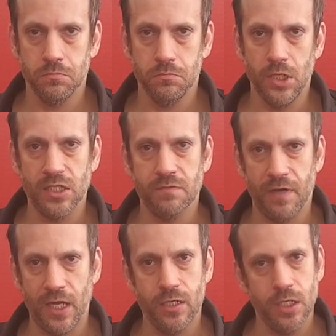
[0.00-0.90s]
yes,
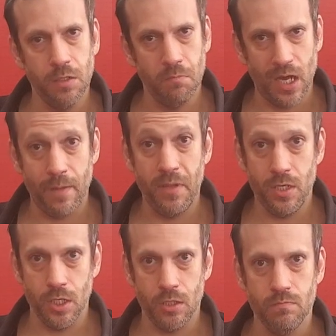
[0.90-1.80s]
fine. In my
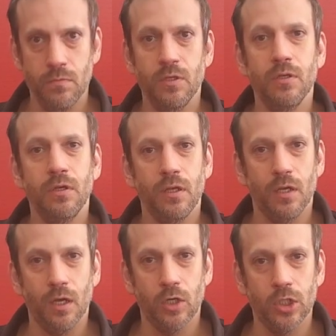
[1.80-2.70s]
opinion,
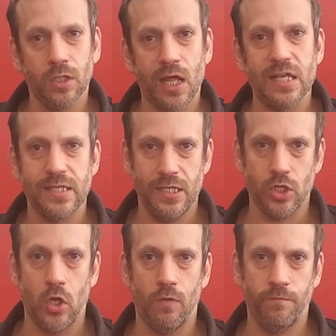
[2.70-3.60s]
a good class hits
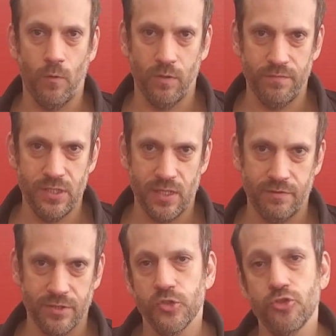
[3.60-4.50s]
all 4 of these
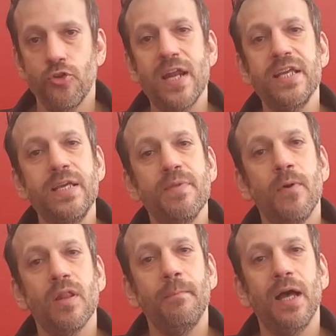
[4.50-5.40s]
levels. So try to keep them
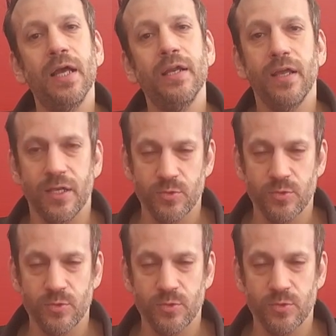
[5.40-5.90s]
all in mind as we